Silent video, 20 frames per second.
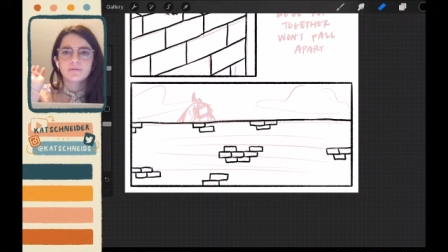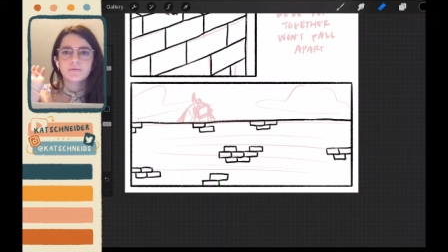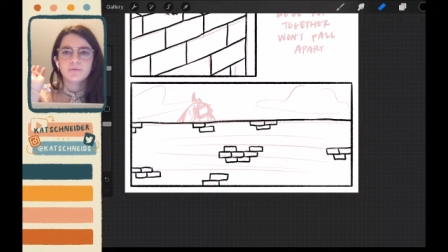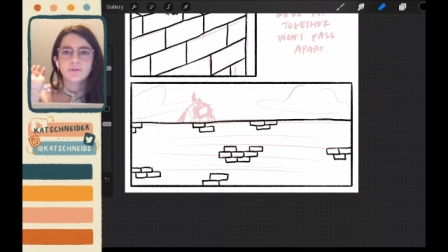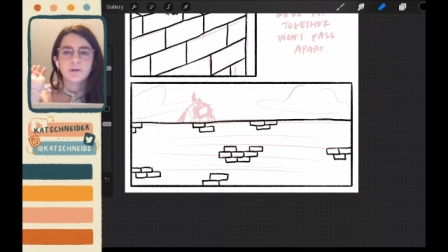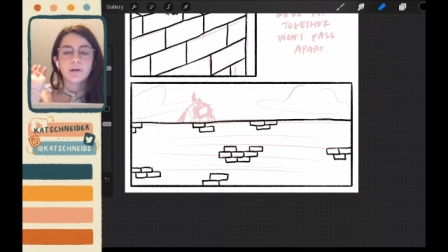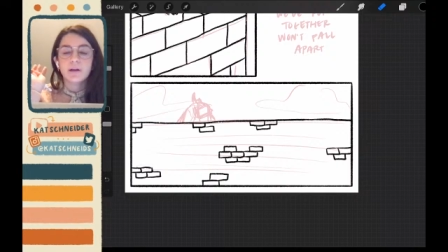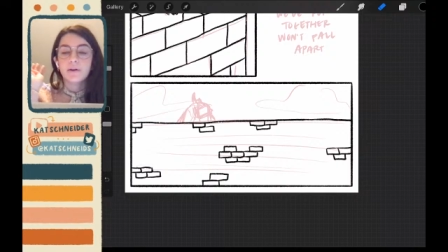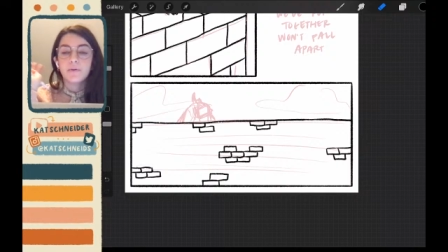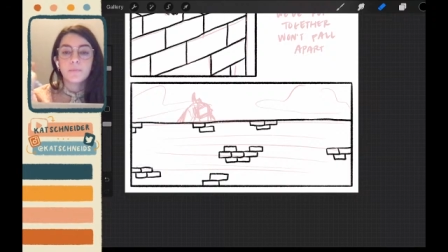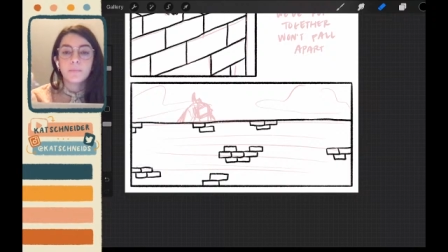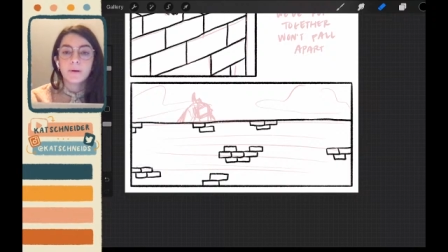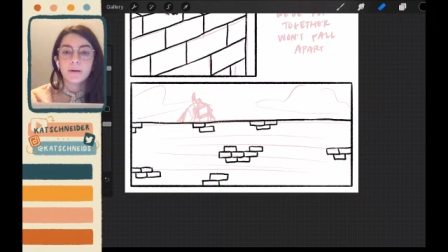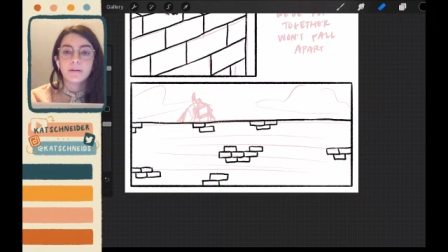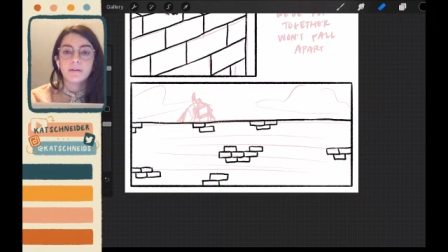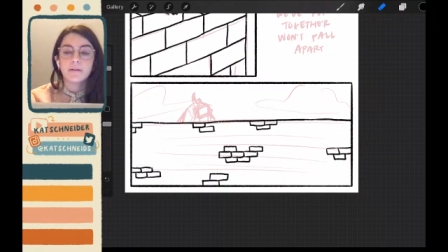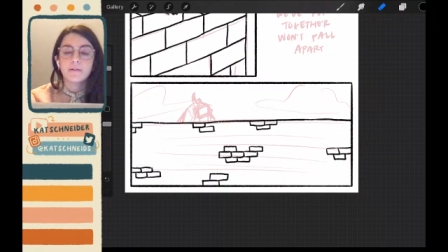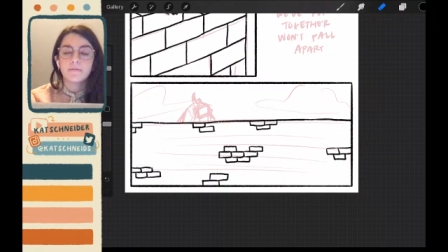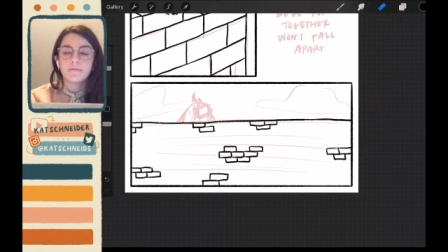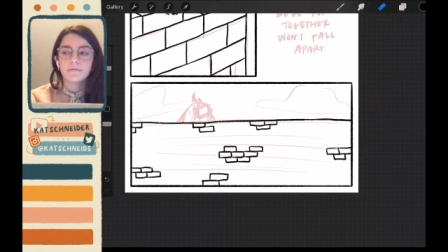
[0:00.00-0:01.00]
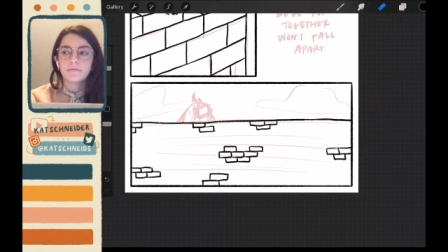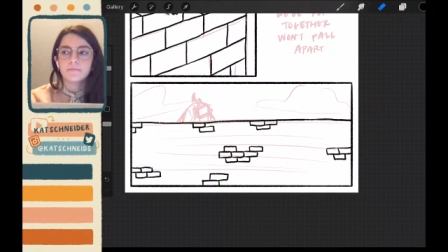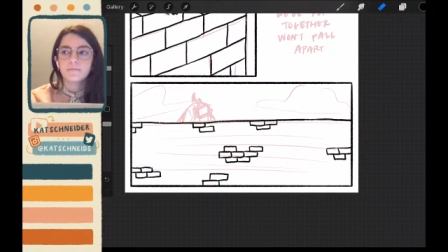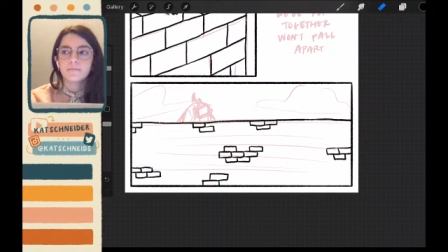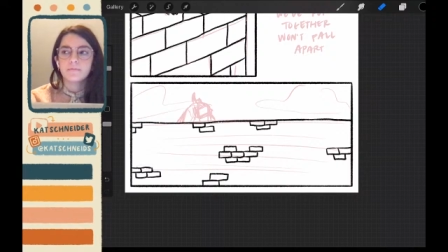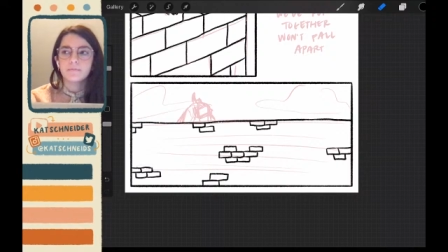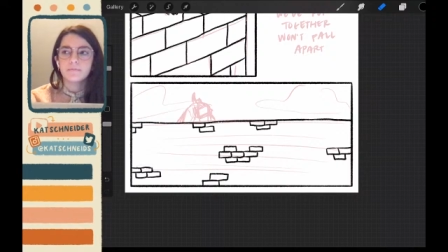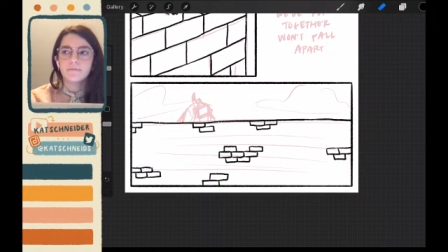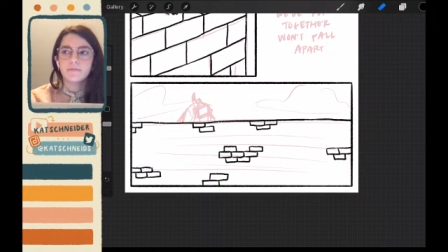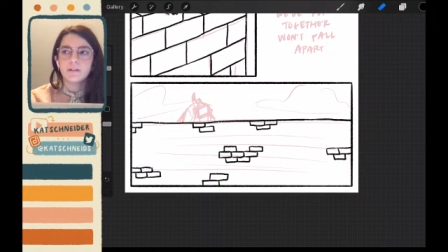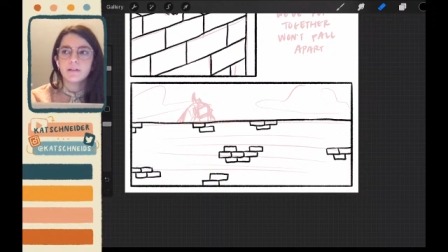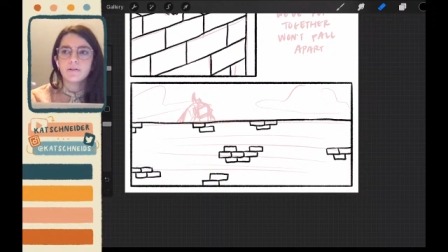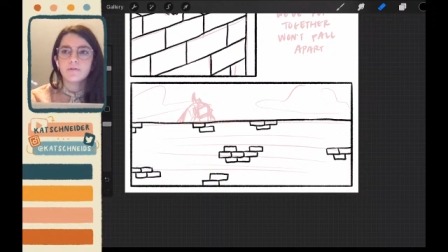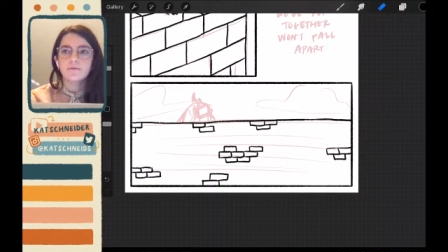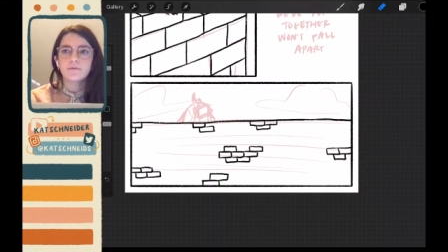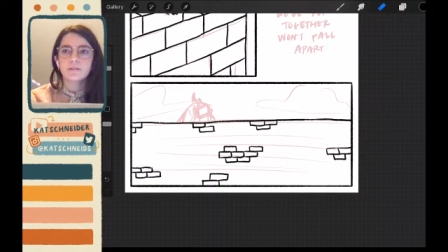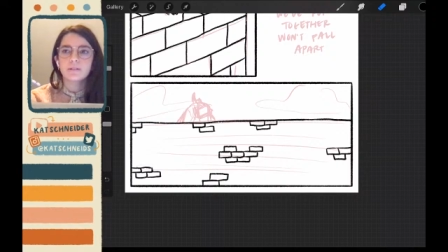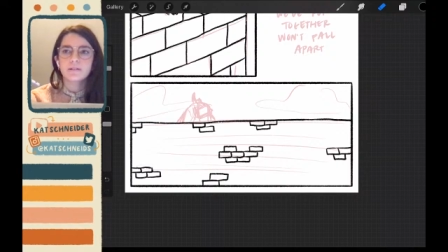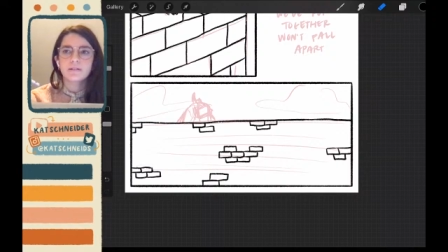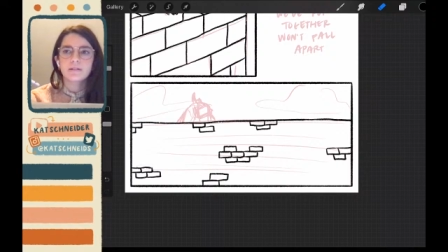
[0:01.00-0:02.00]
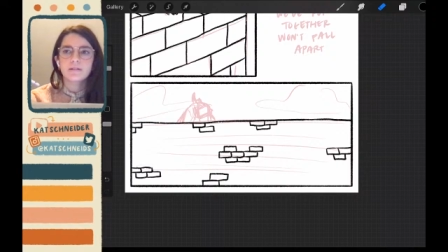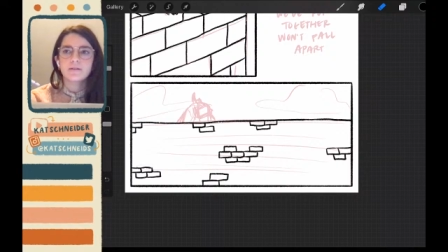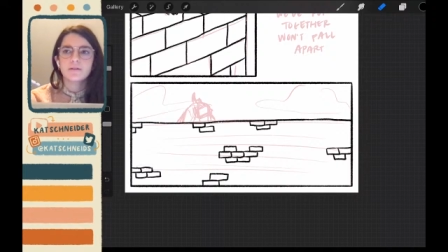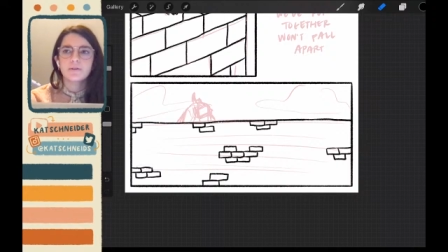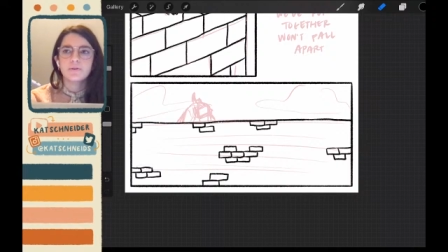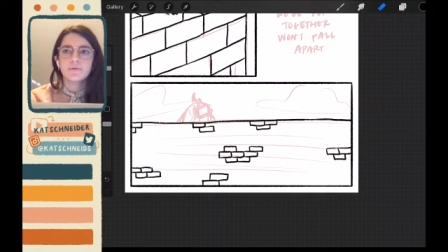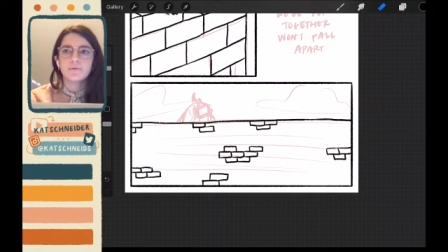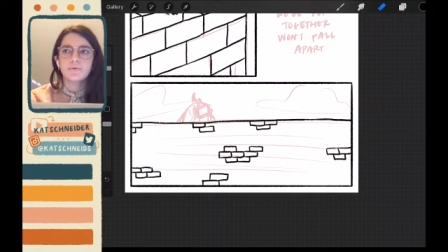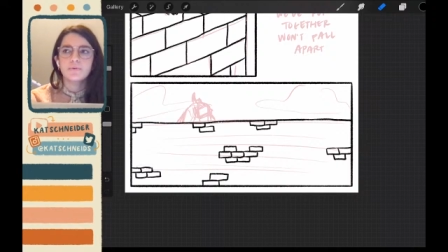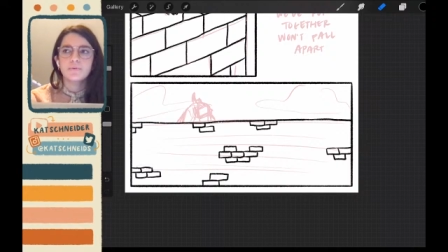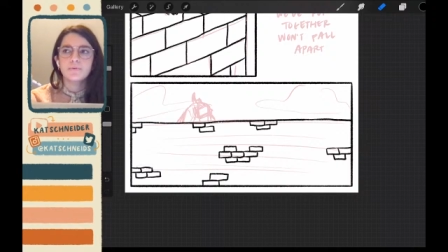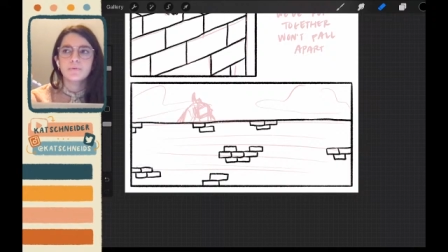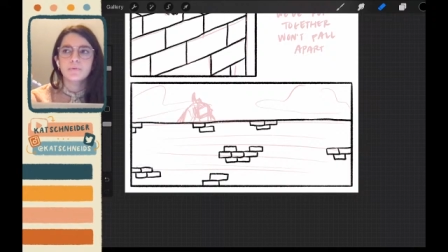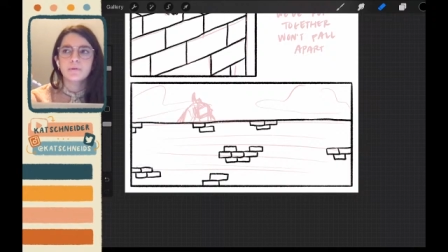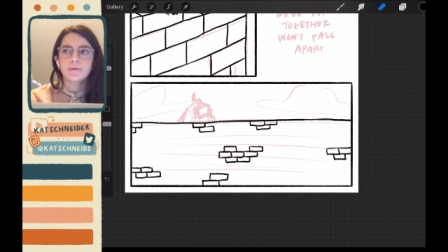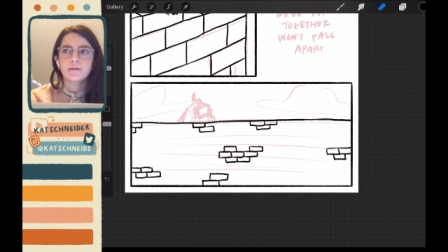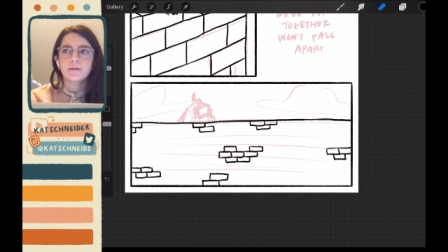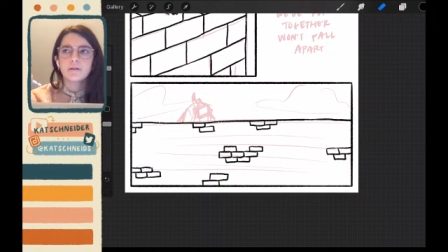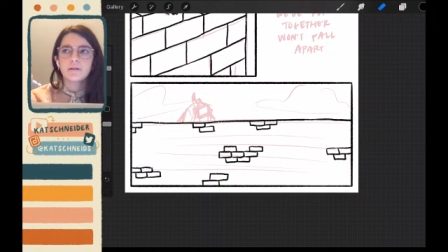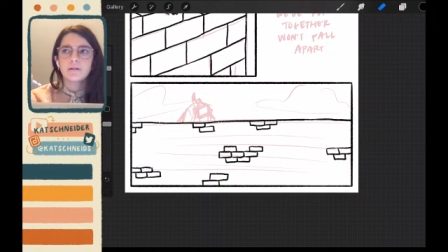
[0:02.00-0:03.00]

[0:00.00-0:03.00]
or I don't make enough videos to